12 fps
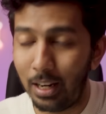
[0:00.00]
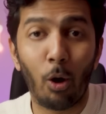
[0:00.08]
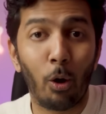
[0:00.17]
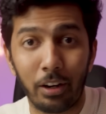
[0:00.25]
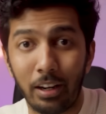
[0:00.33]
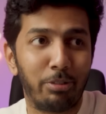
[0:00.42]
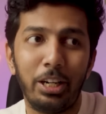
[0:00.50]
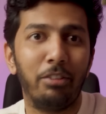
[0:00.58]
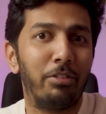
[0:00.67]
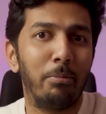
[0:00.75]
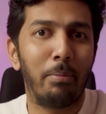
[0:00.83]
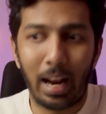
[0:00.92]
or three
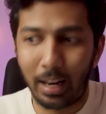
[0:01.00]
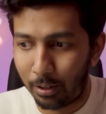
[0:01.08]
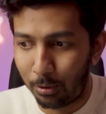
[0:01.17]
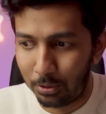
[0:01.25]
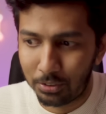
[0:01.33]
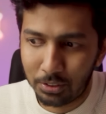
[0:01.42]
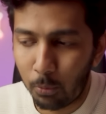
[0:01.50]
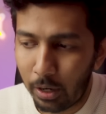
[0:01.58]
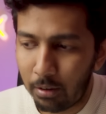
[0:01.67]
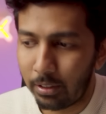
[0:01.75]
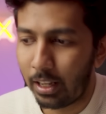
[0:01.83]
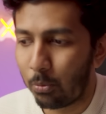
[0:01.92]
different backgrounds,
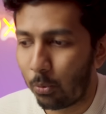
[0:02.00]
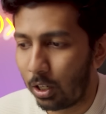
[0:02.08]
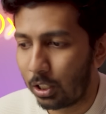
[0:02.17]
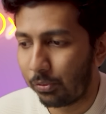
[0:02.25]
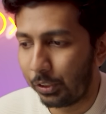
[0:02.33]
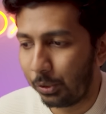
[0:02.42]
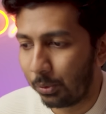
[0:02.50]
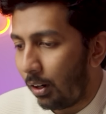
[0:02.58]
whatever that works for you.